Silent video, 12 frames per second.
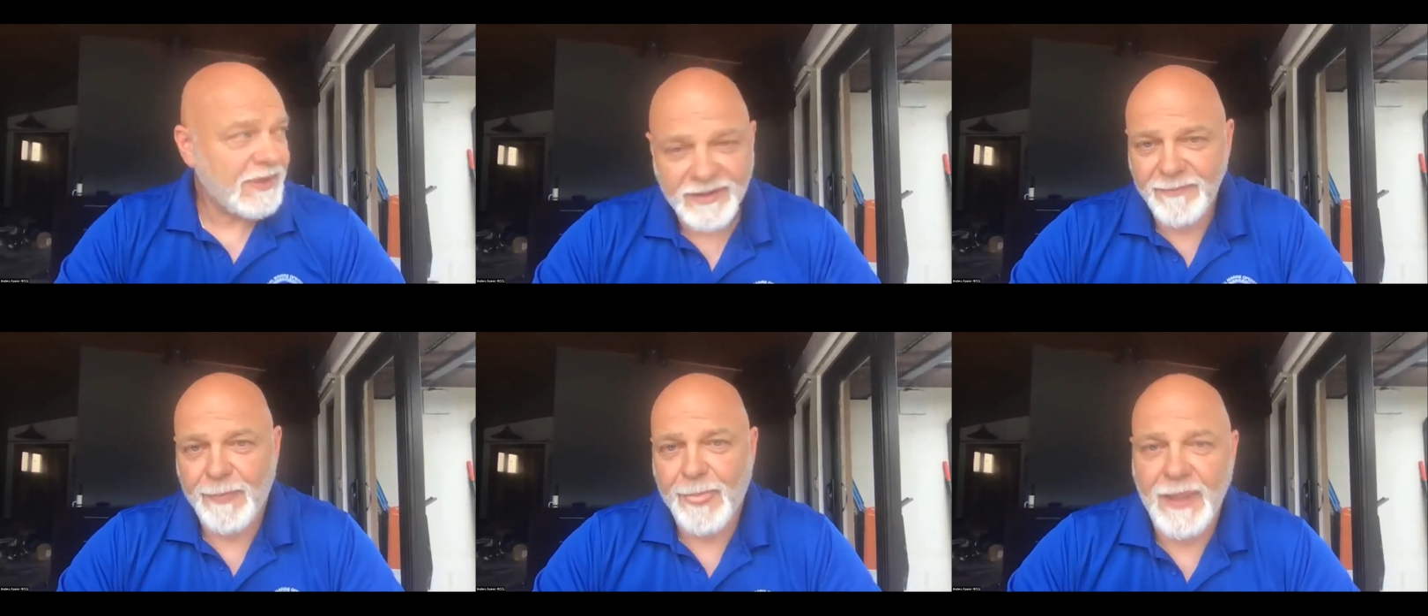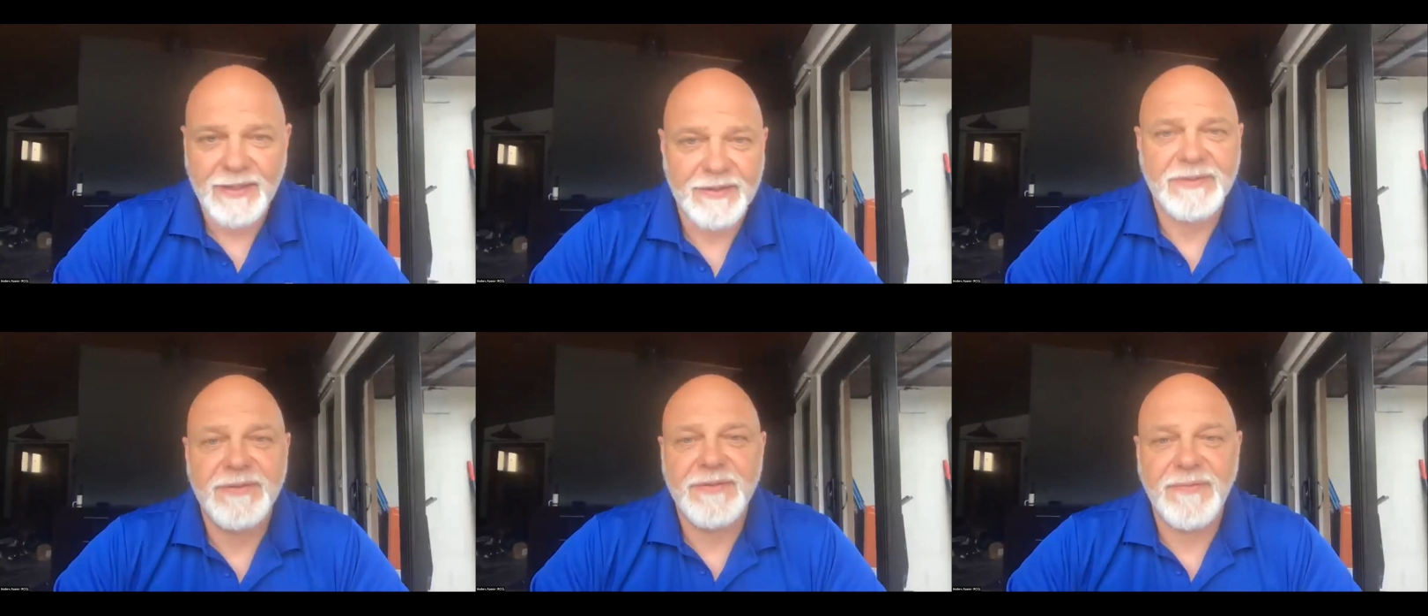the
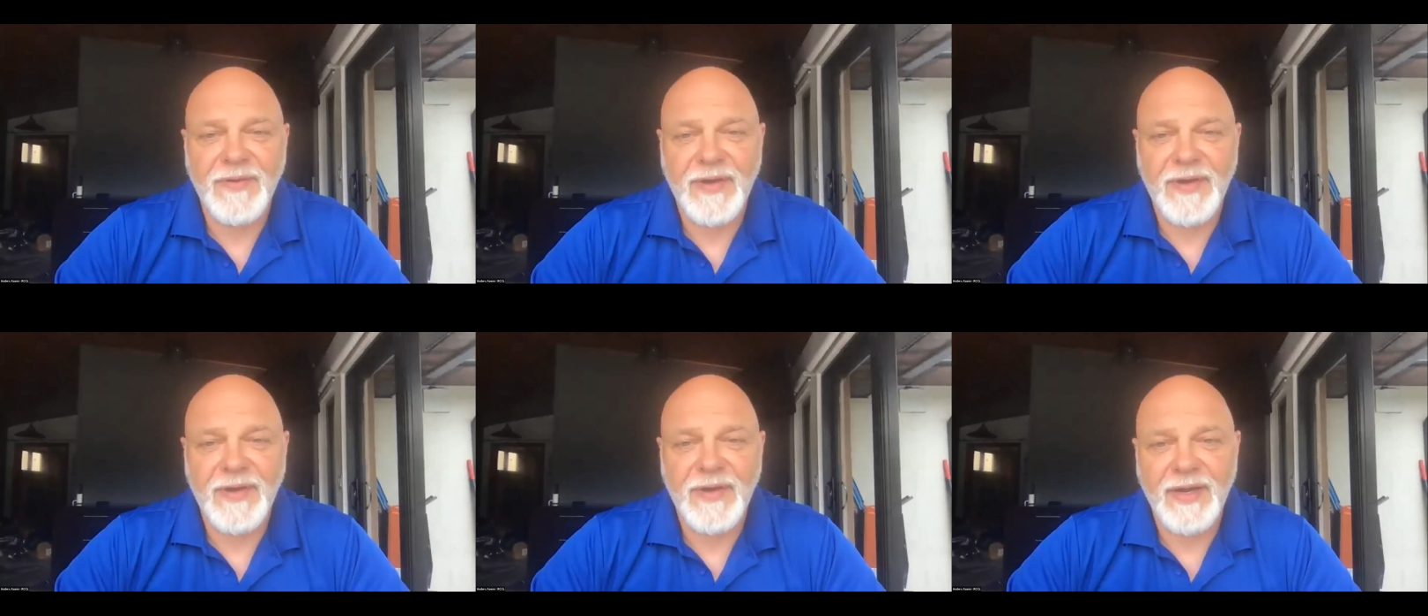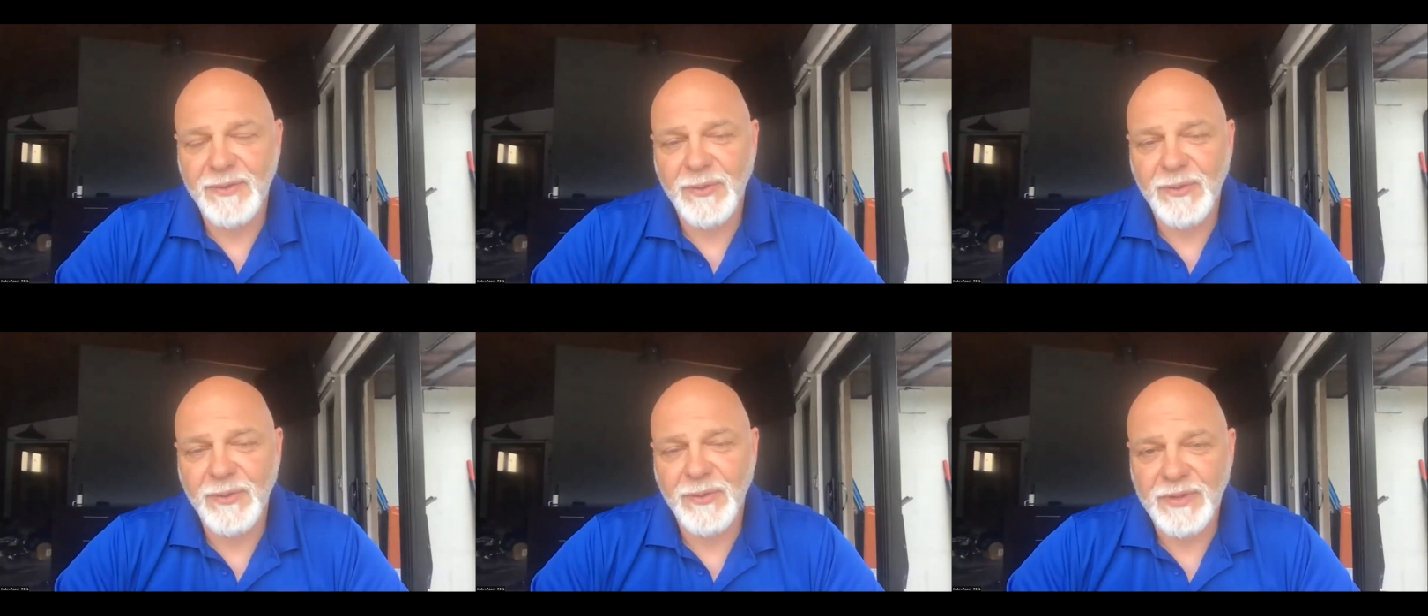fact that you're
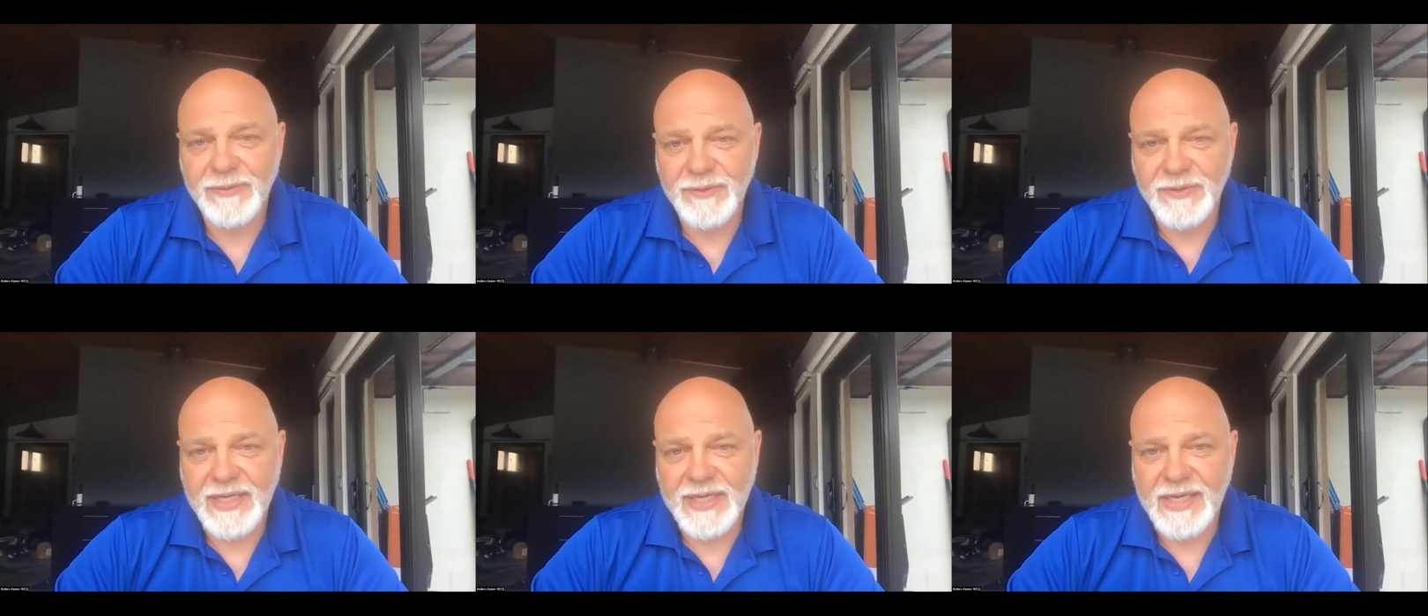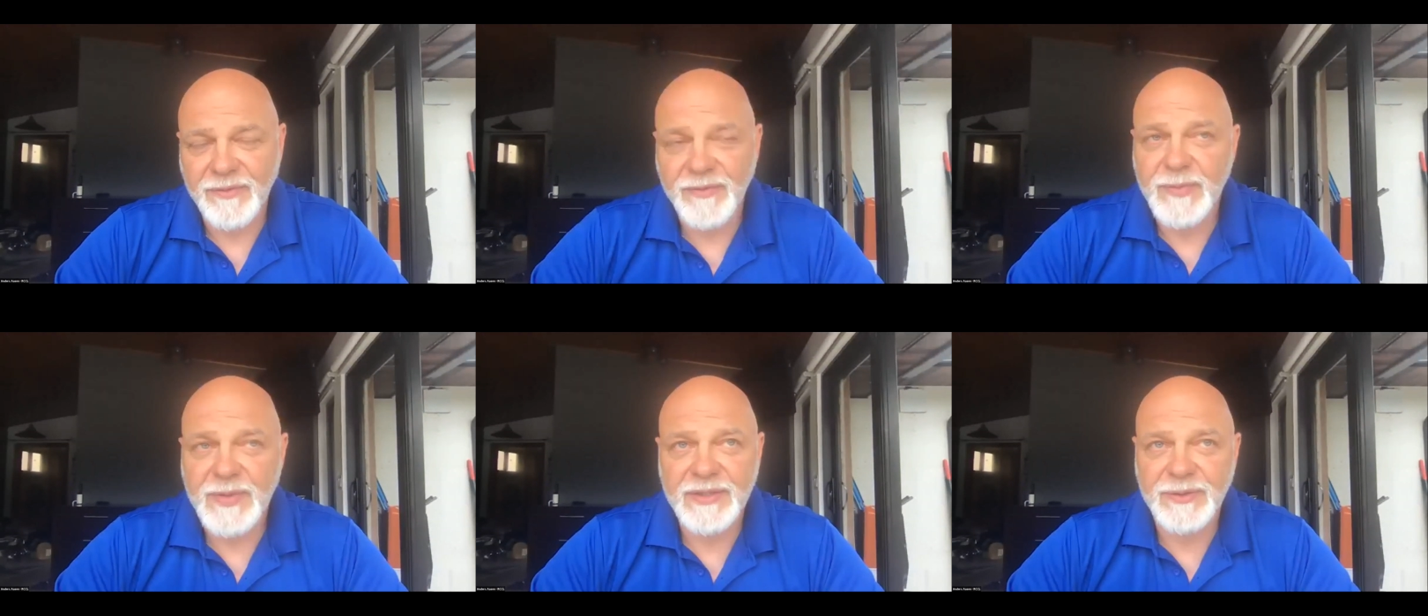not allowed to
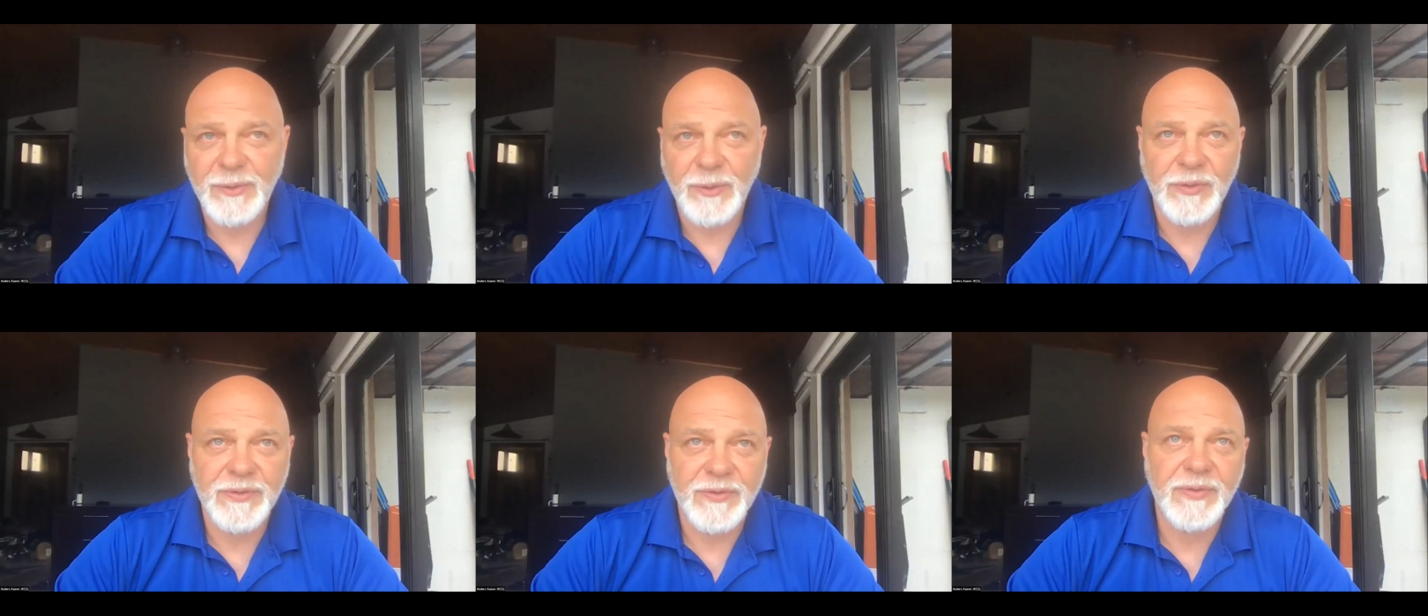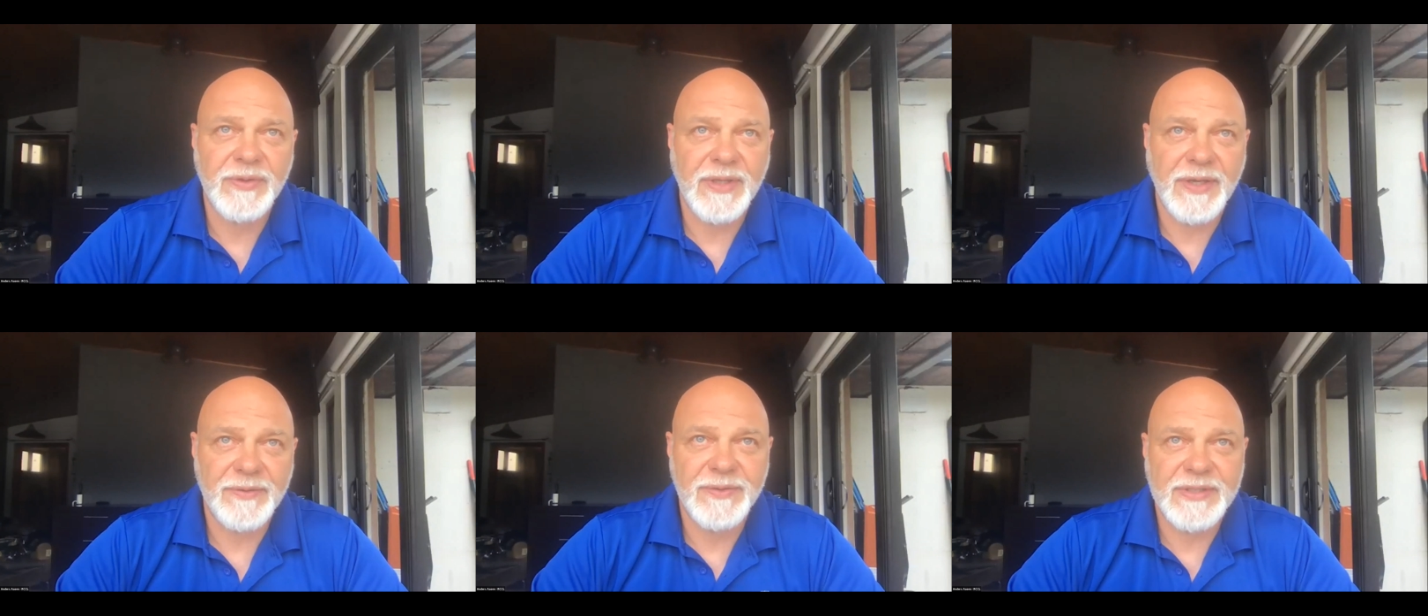sail or being told you're
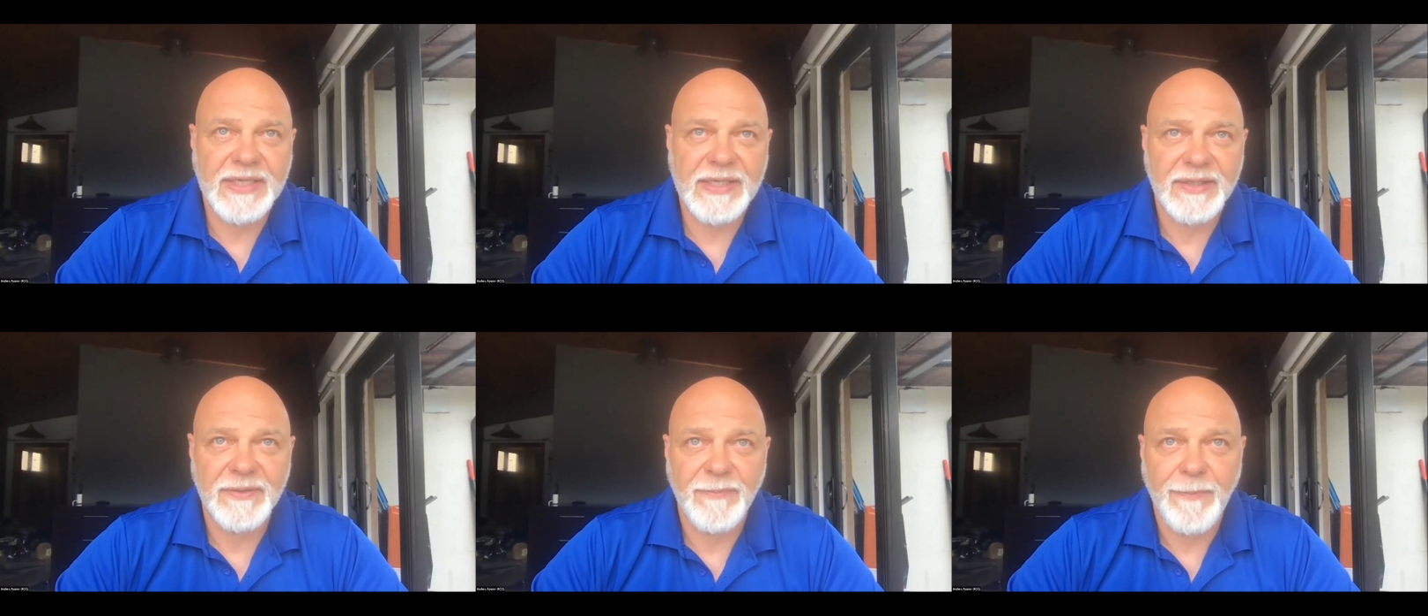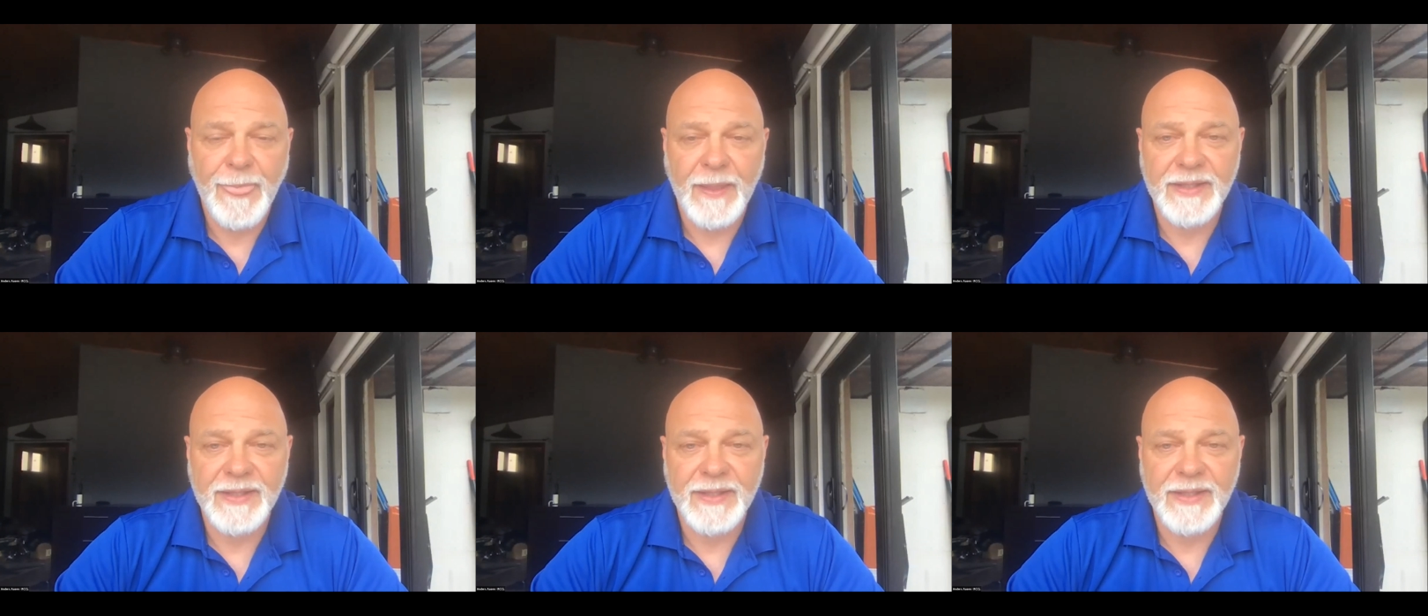not allowed to sail,